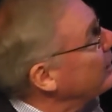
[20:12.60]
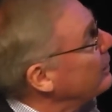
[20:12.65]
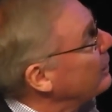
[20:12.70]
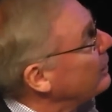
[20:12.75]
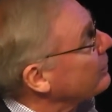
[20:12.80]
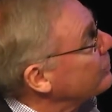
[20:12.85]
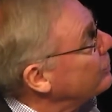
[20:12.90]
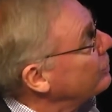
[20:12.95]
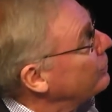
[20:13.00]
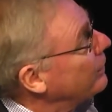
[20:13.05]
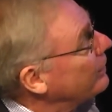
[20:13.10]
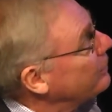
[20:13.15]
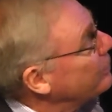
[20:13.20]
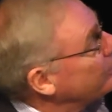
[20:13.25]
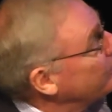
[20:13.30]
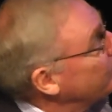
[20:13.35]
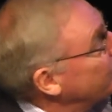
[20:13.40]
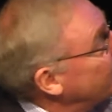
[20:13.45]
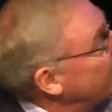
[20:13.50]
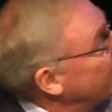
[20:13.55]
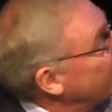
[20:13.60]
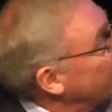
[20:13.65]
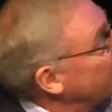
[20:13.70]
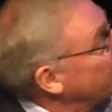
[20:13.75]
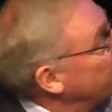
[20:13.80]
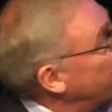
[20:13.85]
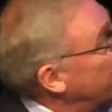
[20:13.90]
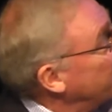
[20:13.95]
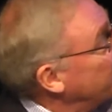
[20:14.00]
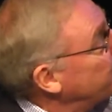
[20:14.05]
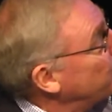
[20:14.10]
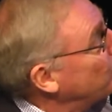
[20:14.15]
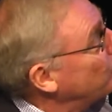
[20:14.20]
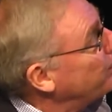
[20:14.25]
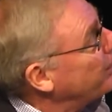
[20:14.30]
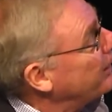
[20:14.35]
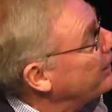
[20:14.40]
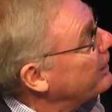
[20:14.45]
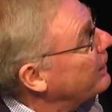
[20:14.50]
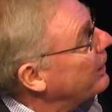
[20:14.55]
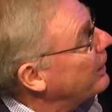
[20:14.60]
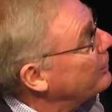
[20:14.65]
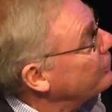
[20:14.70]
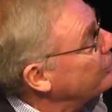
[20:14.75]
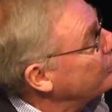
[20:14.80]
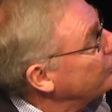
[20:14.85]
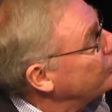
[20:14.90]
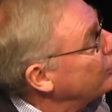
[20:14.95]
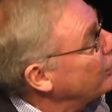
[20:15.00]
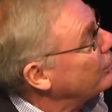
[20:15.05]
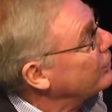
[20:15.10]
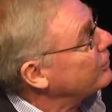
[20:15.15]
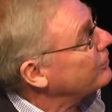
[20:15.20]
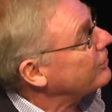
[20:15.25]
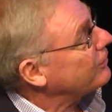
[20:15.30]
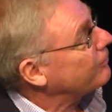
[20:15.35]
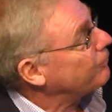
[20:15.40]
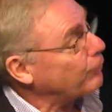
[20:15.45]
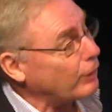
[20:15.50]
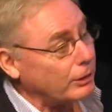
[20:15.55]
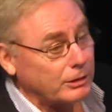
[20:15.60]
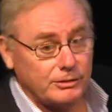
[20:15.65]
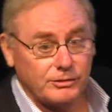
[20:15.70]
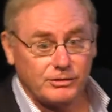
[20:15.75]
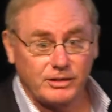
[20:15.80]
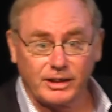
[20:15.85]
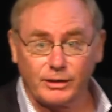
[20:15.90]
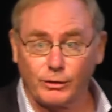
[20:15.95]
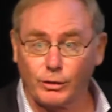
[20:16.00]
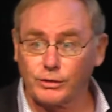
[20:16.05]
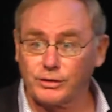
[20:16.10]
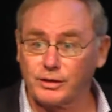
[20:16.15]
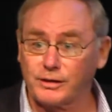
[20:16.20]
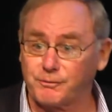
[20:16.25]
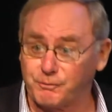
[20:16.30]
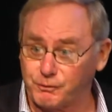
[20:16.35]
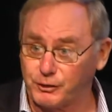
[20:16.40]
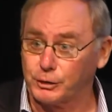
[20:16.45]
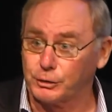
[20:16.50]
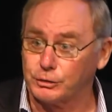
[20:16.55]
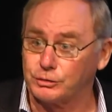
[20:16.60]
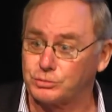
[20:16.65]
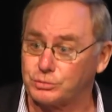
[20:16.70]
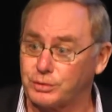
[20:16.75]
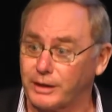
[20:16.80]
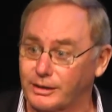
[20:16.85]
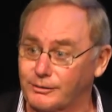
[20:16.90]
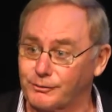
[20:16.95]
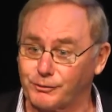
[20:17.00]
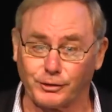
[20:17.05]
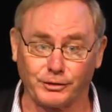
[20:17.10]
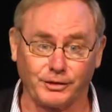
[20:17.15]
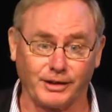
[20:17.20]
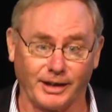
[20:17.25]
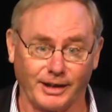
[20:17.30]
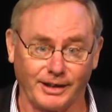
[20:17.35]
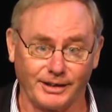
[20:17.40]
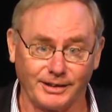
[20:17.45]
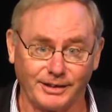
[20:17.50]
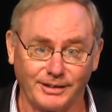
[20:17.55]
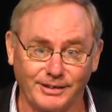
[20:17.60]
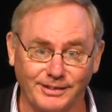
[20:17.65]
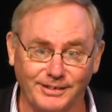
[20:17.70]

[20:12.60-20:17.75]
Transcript: look, 207 people paid $100 to volunteer on the food truck for a day.